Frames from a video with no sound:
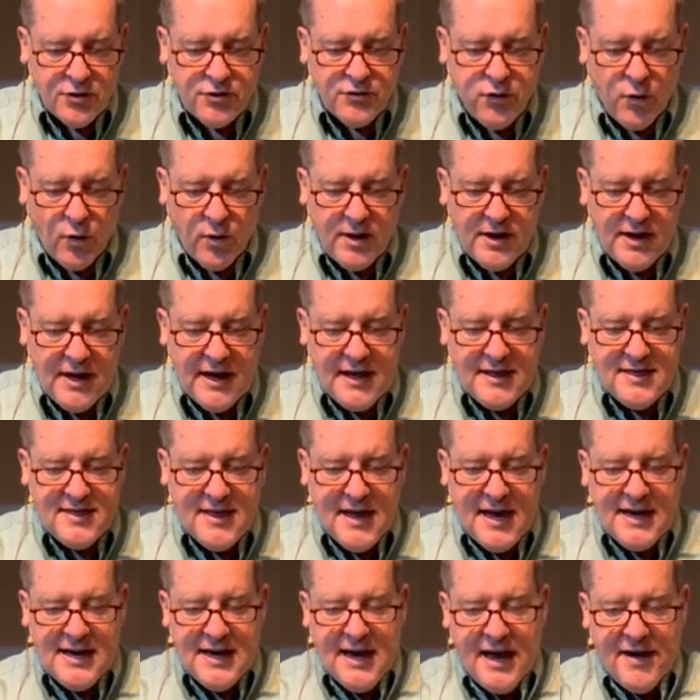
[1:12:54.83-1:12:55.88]
Verse
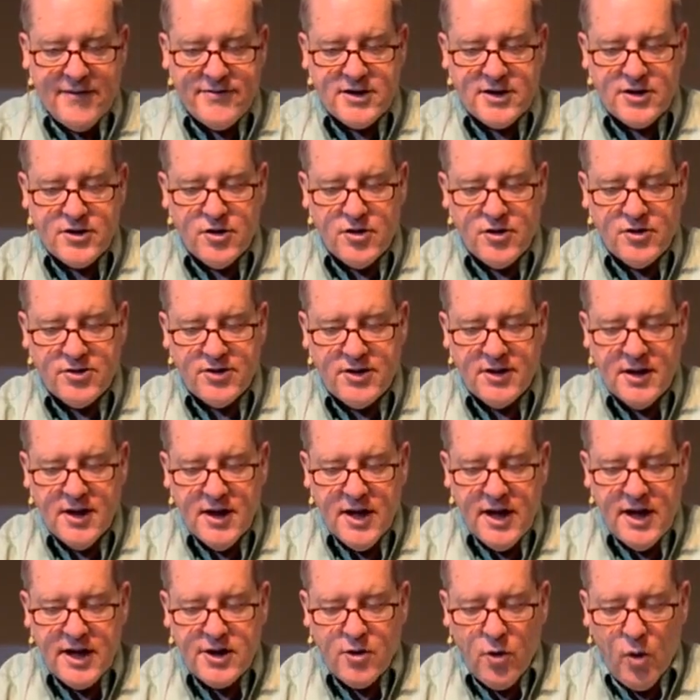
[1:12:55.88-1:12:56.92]
48 Then heaven and
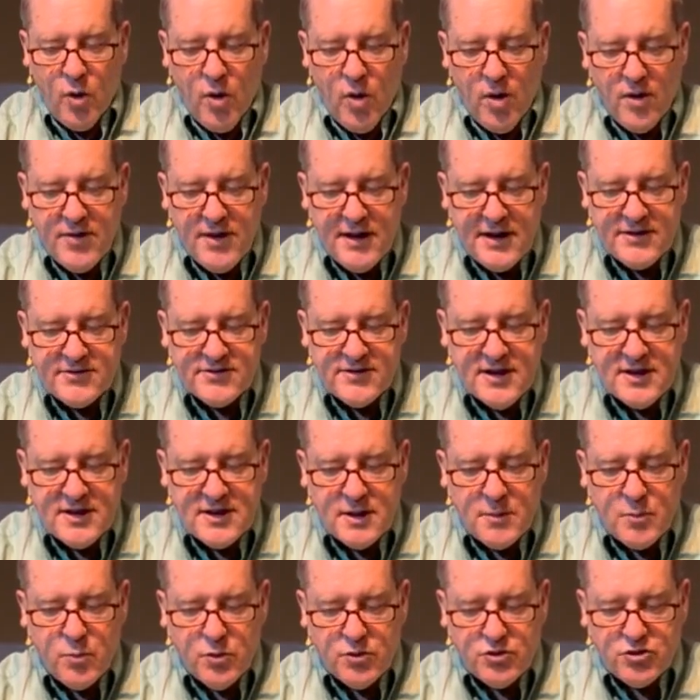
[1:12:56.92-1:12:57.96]
earth and all that is
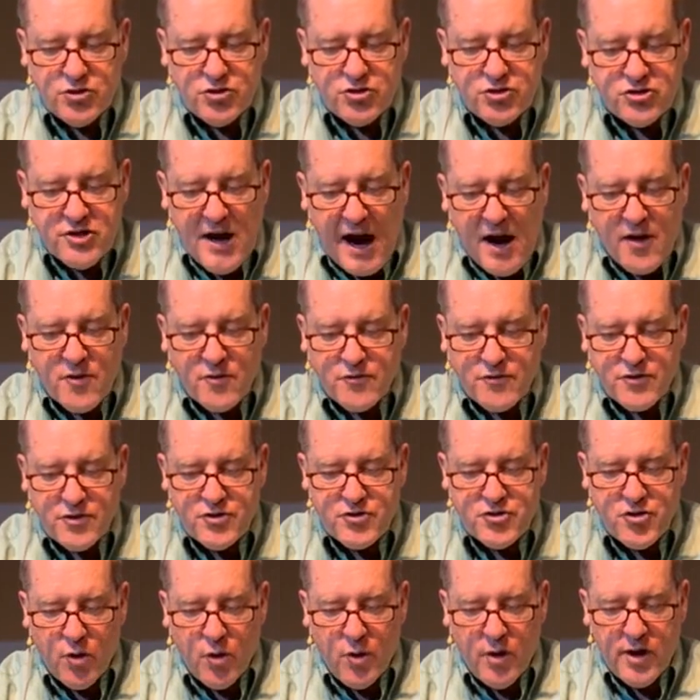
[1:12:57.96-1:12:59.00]
in them will shout
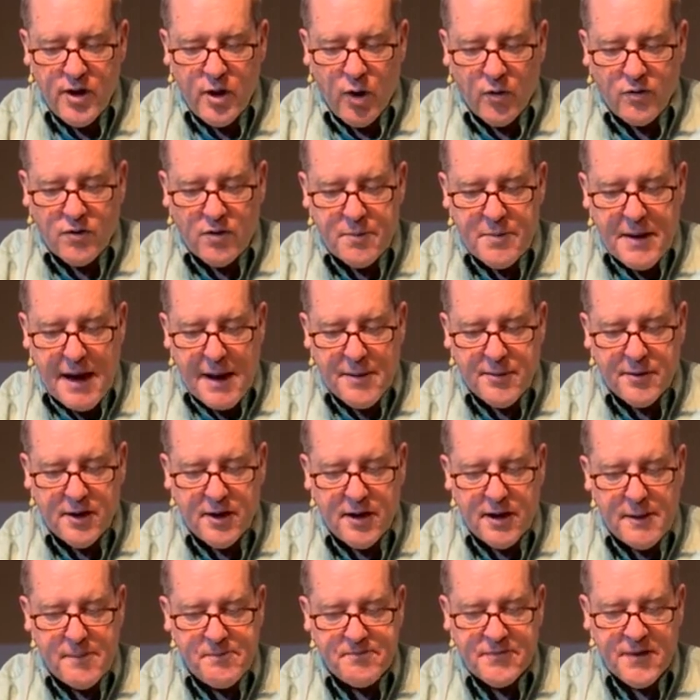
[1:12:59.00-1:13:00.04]
for joy over
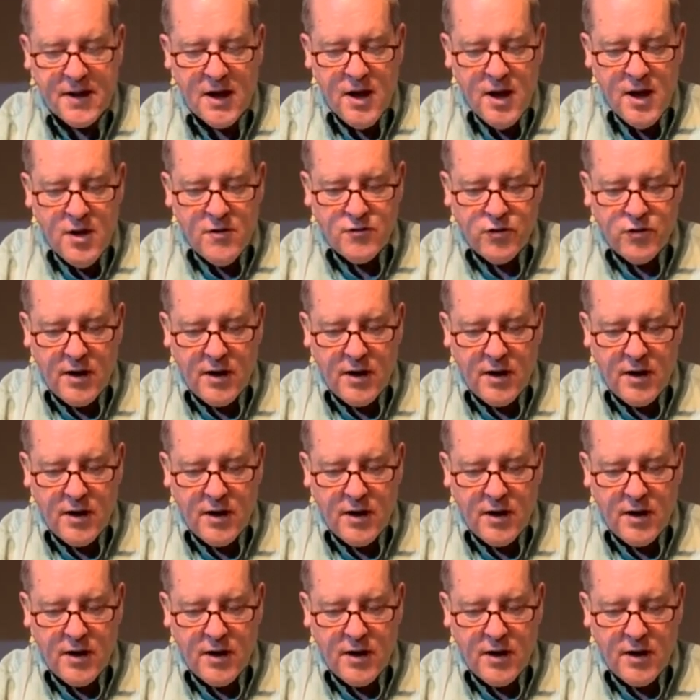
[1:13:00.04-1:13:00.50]
Babylon,